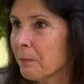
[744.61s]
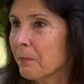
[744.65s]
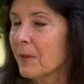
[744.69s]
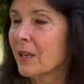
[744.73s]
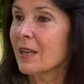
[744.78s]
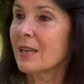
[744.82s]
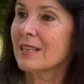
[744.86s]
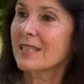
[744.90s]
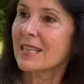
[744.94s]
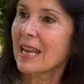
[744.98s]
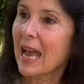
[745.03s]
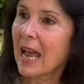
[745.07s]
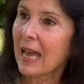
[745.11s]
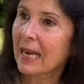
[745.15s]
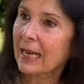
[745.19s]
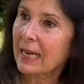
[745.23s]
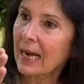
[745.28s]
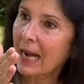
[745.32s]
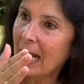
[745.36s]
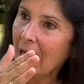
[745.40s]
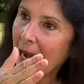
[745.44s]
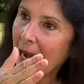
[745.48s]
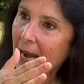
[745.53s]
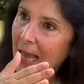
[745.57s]
Because
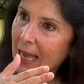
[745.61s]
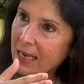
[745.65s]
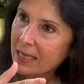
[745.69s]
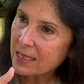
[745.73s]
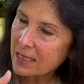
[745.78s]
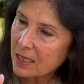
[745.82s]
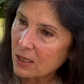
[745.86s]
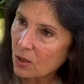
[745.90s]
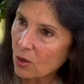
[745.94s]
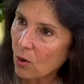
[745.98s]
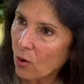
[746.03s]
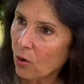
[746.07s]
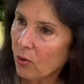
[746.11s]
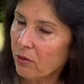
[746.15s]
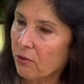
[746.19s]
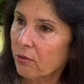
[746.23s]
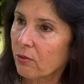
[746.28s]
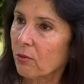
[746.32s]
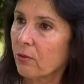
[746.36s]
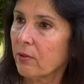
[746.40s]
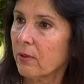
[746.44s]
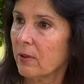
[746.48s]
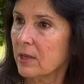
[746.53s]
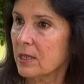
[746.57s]
unless you go
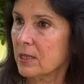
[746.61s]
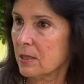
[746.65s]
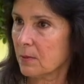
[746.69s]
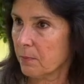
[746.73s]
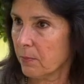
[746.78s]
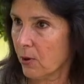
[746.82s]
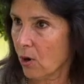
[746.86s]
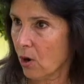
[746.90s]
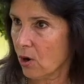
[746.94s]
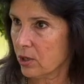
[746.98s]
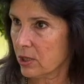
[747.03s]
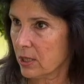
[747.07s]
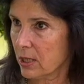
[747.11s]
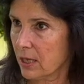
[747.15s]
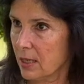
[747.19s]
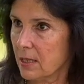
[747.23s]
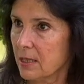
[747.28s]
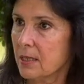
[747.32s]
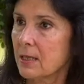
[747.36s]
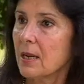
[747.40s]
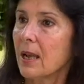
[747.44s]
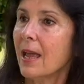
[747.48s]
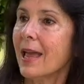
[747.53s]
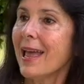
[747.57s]
through this
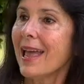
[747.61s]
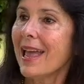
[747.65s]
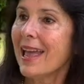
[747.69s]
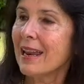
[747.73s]
process